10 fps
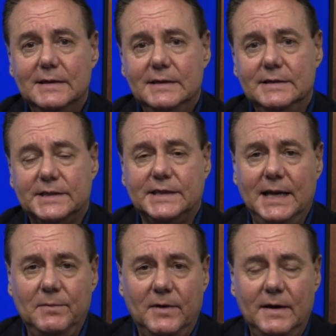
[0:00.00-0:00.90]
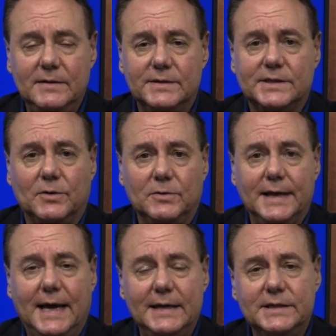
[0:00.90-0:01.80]
In the same way, there's an old
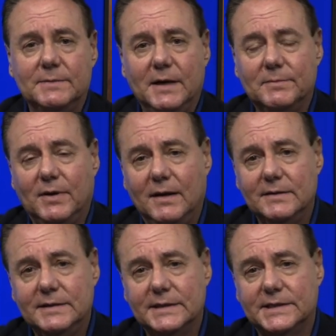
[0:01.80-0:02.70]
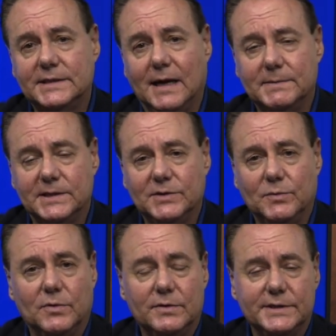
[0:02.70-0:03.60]
adage about politics stops at the
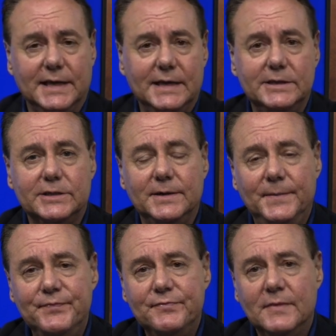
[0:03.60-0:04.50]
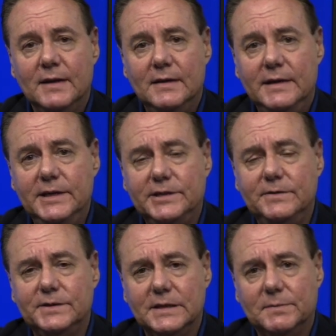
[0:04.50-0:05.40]
water's edge.
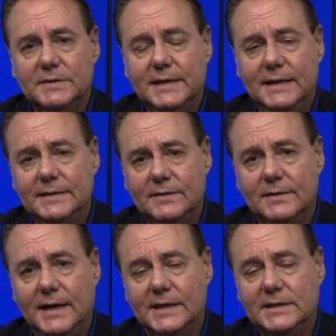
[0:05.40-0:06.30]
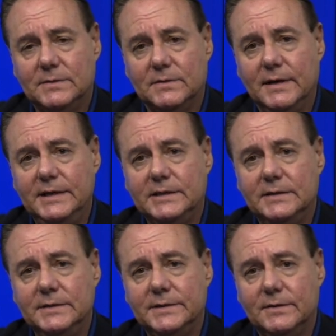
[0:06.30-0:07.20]
Issues that pertain to international
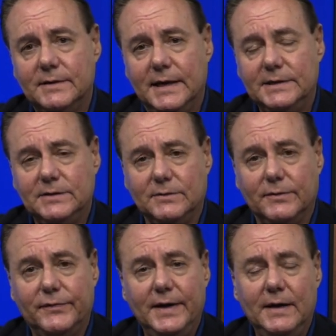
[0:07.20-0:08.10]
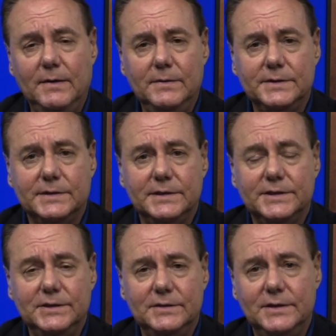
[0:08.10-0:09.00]
relations, international affairs,
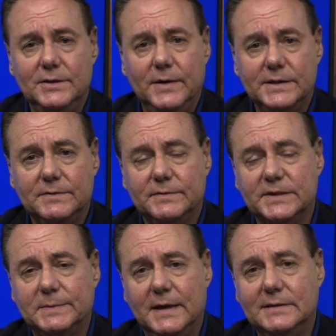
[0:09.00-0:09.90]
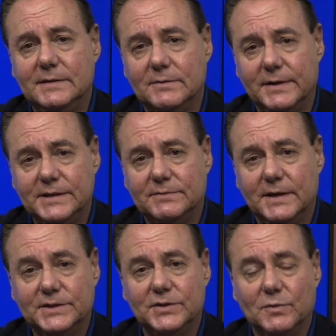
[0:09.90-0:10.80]
the U.S. with respect to the rest
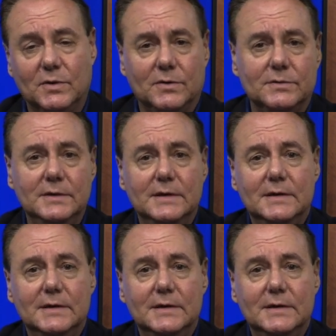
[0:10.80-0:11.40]
of the world,